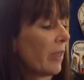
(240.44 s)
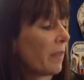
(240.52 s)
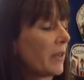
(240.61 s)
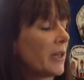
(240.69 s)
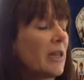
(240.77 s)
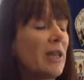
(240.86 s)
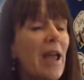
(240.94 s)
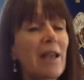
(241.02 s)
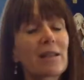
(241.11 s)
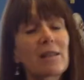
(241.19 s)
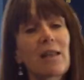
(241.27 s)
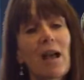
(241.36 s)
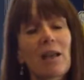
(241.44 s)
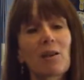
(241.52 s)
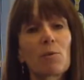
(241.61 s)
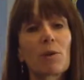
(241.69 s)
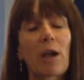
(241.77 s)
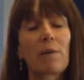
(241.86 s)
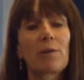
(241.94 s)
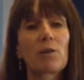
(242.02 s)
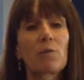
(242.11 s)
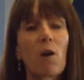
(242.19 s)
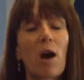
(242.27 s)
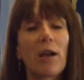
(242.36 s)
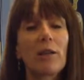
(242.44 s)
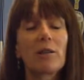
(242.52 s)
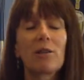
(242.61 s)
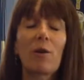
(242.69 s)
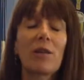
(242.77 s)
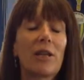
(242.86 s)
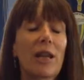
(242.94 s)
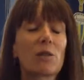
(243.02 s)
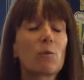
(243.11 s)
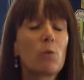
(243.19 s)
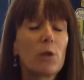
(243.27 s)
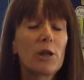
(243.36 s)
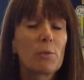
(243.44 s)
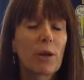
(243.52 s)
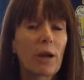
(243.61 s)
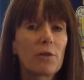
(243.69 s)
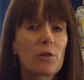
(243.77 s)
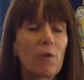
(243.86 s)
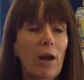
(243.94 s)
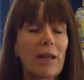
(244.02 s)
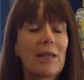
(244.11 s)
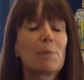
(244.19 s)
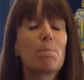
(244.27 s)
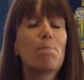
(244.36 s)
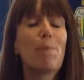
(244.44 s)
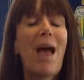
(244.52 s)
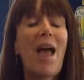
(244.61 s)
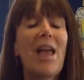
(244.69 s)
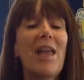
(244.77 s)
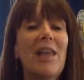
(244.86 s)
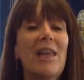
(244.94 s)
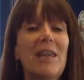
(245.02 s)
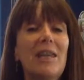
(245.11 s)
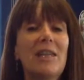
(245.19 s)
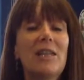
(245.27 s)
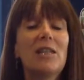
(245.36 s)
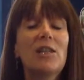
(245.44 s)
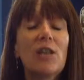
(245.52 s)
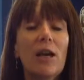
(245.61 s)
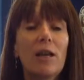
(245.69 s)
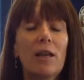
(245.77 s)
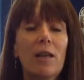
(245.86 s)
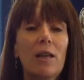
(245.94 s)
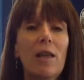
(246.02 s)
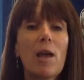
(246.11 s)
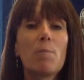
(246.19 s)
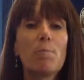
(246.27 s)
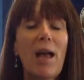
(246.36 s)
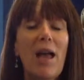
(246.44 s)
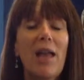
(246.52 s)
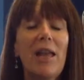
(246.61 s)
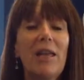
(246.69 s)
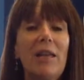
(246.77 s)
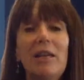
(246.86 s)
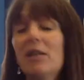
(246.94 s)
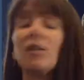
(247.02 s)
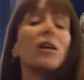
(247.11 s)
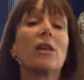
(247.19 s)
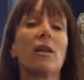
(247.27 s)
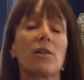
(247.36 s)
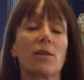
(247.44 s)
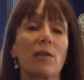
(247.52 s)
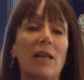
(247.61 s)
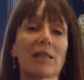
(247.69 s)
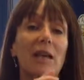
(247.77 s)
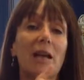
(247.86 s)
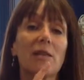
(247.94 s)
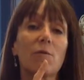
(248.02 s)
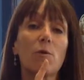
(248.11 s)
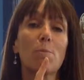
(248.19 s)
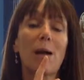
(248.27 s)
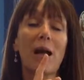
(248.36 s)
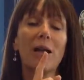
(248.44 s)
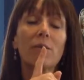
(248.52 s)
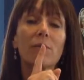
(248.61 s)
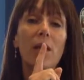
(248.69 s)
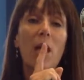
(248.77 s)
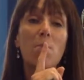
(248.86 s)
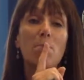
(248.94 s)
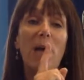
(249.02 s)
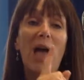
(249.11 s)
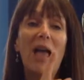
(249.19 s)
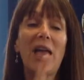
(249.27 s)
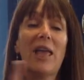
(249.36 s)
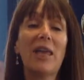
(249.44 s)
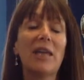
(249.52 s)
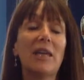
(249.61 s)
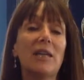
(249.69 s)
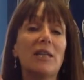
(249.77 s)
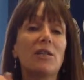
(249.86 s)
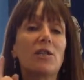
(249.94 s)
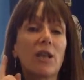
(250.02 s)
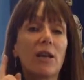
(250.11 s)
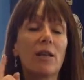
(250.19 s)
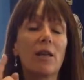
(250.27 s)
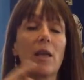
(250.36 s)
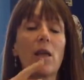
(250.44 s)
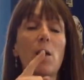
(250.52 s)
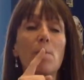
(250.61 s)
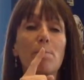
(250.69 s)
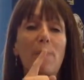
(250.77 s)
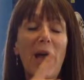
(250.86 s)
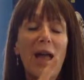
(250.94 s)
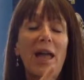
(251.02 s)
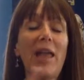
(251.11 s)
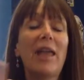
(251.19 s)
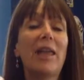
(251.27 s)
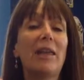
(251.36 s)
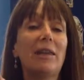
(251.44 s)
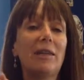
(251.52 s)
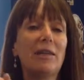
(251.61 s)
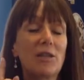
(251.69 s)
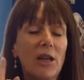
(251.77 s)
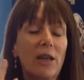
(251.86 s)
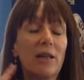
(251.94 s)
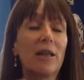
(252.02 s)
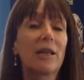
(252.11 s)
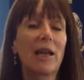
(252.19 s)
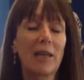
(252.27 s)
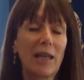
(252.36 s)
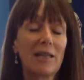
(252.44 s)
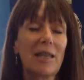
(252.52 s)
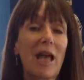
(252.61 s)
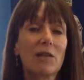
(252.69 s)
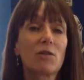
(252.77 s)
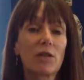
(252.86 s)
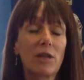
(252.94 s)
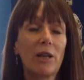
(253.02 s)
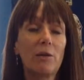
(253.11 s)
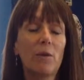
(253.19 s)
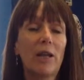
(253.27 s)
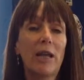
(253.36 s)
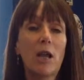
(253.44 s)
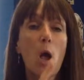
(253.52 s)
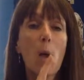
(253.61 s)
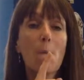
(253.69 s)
The next sound we're going to write, the next word we're going to write is paid. Paid. So get it out of your mouth. Paid. Paid. Now get it out slowly.